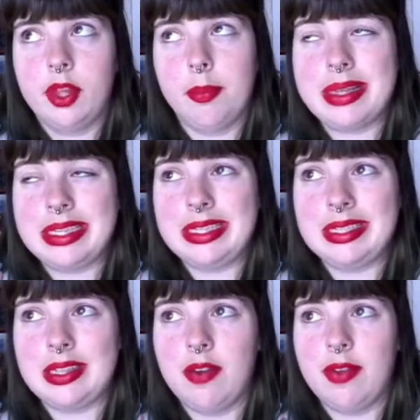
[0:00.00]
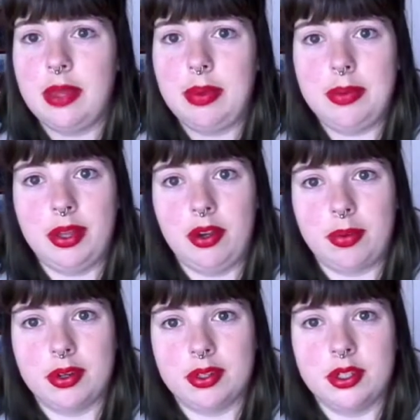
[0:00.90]
business stuff and then maybe a little
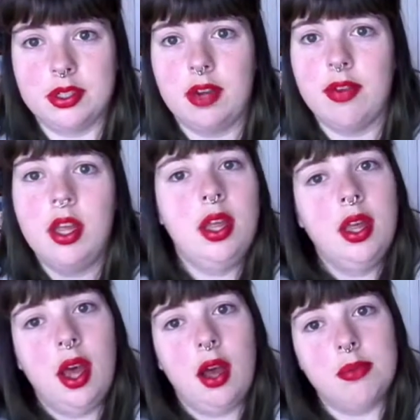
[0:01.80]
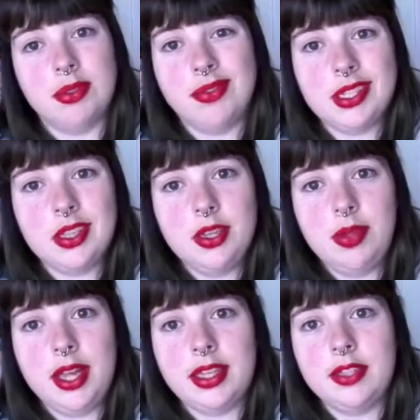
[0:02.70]
personal stuff. So if that's all you
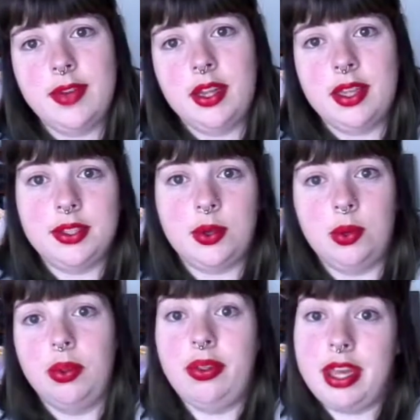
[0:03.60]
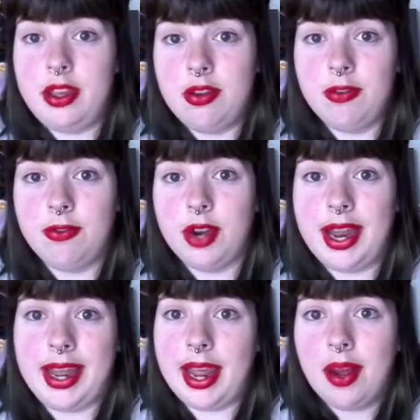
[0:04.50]
like, that's fine, that's cool. Thank you for
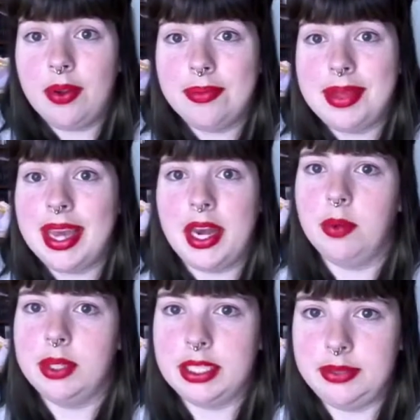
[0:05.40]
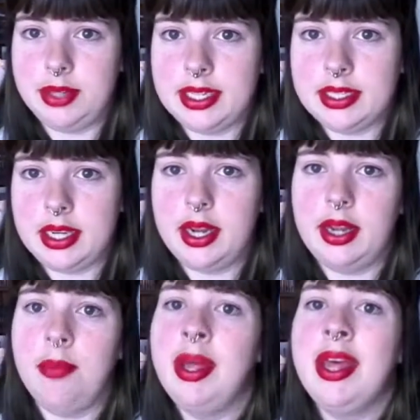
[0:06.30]
hanging out with me, and I hope to see you next
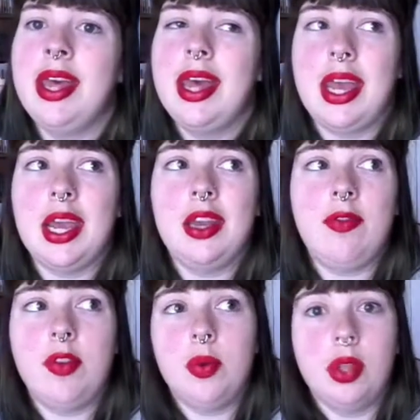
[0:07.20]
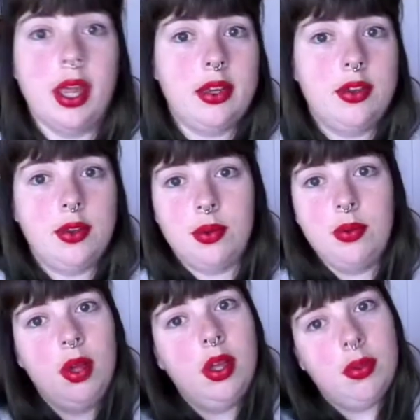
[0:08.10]
time. And if you would like
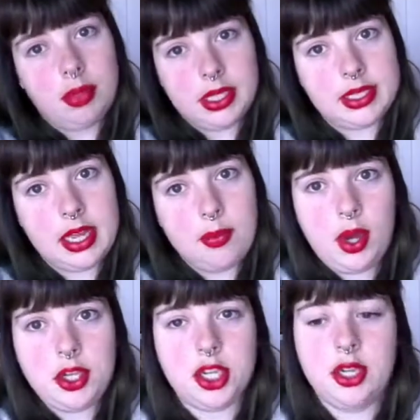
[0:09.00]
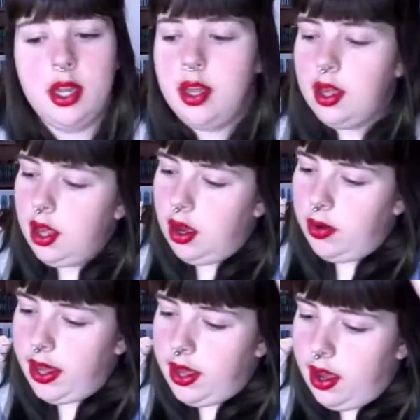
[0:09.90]
to, please keep watching.
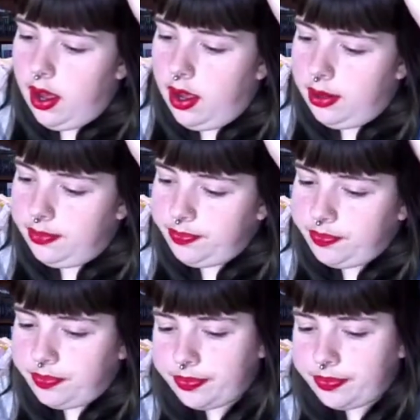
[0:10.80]
Okay, a